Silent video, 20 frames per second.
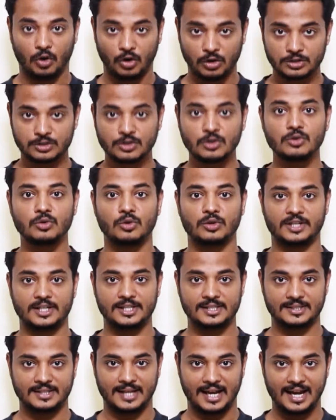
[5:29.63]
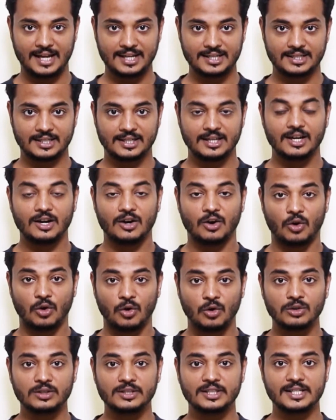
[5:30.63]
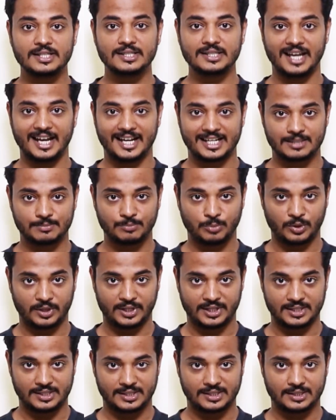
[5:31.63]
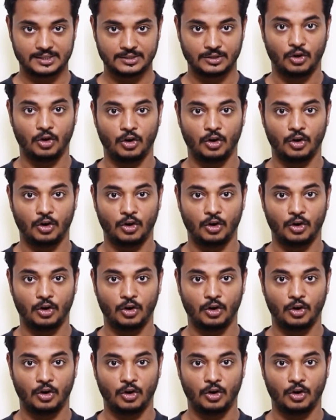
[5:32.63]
Also notice that all these exponents